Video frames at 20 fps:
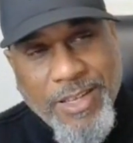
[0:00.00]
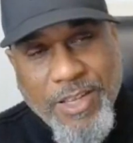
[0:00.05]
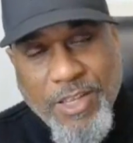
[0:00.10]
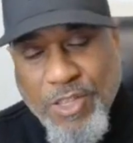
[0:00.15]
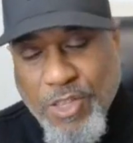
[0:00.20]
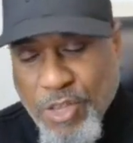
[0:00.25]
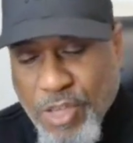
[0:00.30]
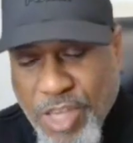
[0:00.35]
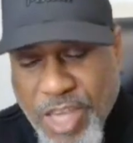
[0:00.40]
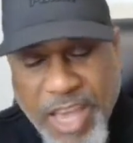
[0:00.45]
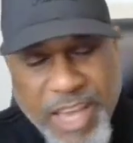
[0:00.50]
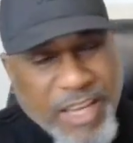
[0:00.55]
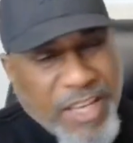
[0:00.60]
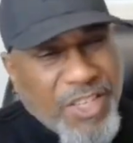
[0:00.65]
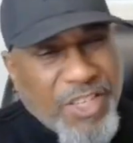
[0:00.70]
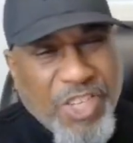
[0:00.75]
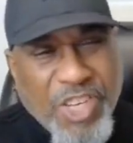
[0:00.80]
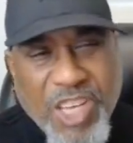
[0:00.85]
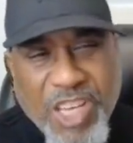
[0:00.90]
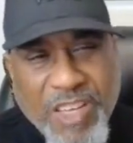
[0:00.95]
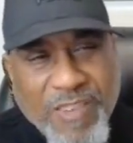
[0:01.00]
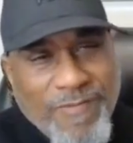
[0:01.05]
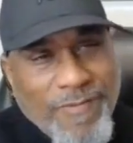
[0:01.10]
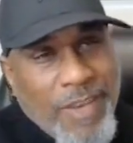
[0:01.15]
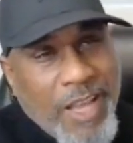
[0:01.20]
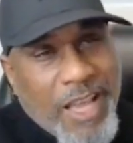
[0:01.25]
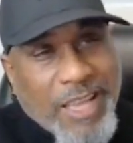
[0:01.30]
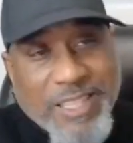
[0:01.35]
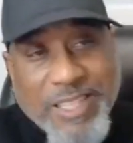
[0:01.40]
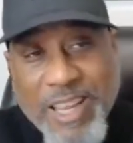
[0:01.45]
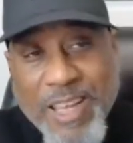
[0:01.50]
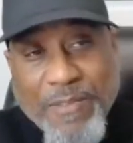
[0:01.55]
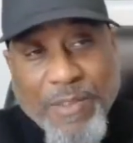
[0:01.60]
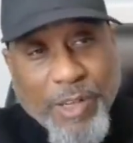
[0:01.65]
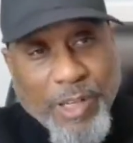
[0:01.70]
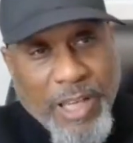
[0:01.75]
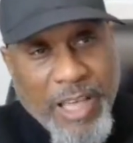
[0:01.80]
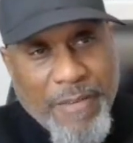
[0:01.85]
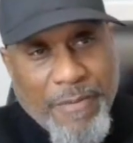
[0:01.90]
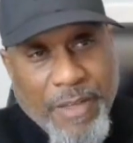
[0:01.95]
You can't achieve next
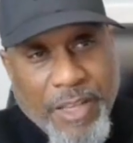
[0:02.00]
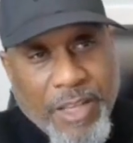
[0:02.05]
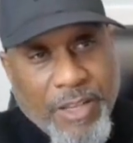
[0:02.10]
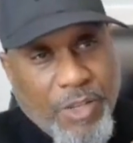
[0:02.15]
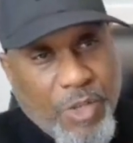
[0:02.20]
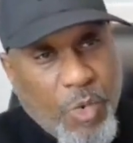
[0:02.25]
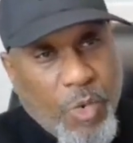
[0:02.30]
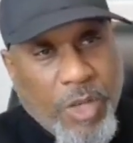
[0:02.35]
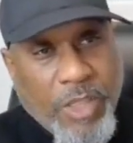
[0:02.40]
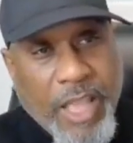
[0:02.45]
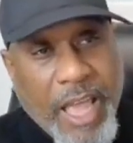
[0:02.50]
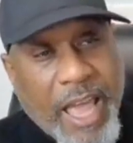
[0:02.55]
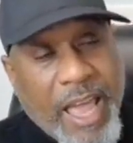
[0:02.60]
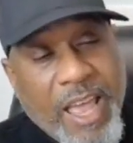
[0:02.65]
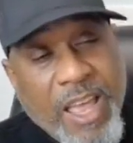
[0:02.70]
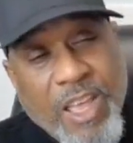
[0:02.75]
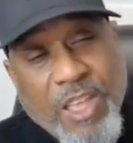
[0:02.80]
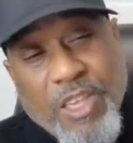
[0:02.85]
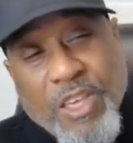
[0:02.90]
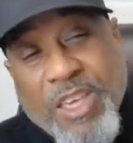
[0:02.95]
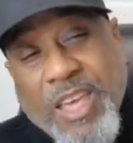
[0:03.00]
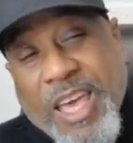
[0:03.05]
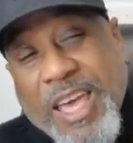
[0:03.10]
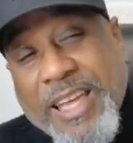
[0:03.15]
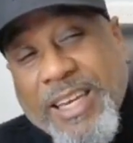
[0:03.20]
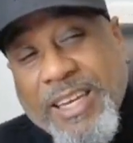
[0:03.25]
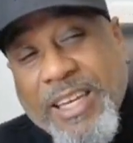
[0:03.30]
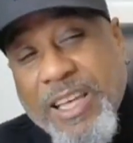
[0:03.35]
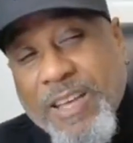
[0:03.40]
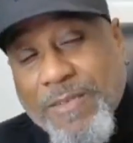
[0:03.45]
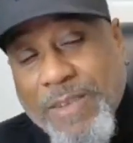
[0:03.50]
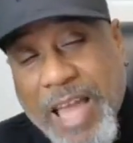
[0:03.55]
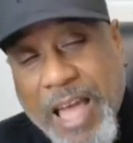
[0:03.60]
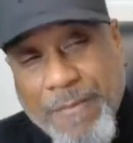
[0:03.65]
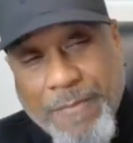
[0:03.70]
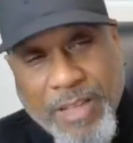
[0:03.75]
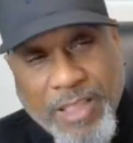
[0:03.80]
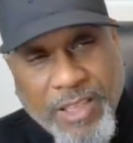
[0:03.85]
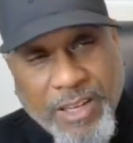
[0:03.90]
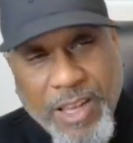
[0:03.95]
level living doing that. You can't live
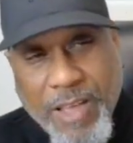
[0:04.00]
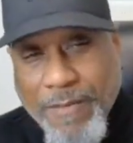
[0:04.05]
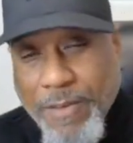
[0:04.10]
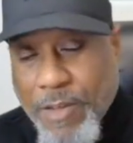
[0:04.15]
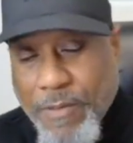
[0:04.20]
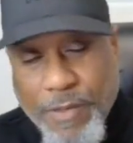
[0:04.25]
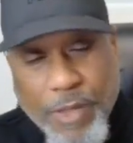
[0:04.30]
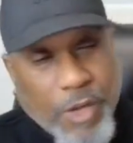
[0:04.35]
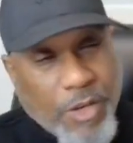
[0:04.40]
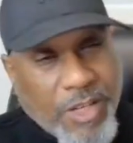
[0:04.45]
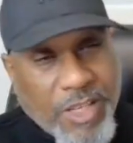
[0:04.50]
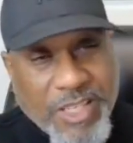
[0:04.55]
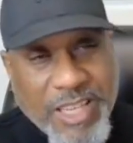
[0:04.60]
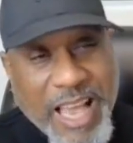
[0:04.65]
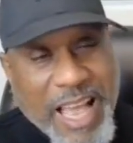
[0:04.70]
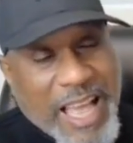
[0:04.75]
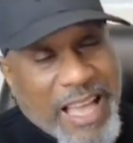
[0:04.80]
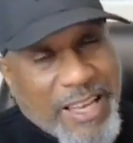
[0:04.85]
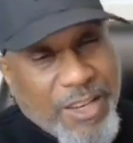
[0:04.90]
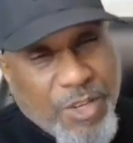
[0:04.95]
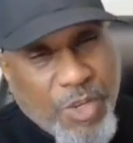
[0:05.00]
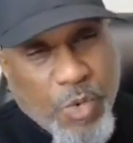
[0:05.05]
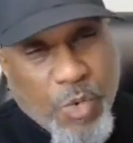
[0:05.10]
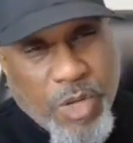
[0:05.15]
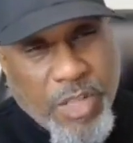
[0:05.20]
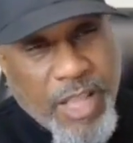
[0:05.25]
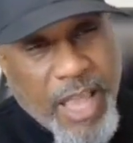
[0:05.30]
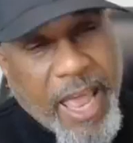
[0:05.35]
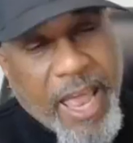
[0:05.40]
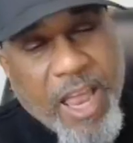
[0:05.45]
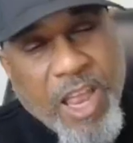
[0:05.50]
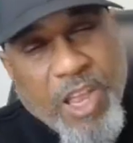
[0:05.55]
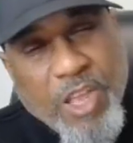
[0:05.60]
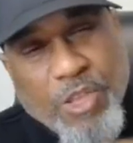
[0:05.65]
life at the level of your design doing that.